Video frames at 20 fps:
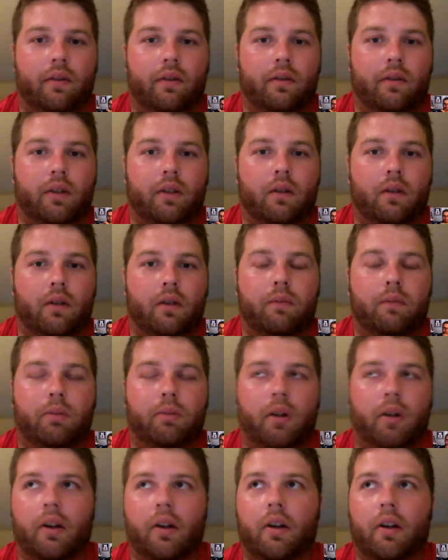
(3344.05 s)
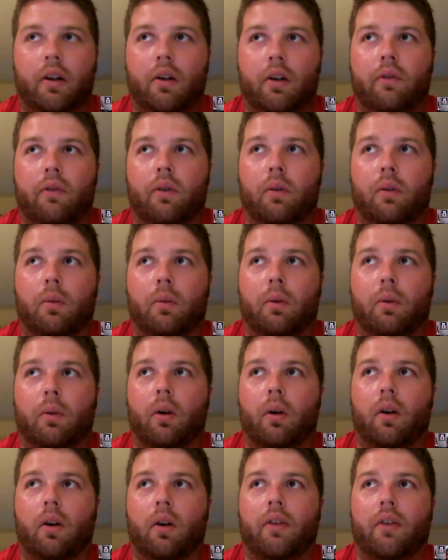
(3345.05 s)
you know Prairie go full bore.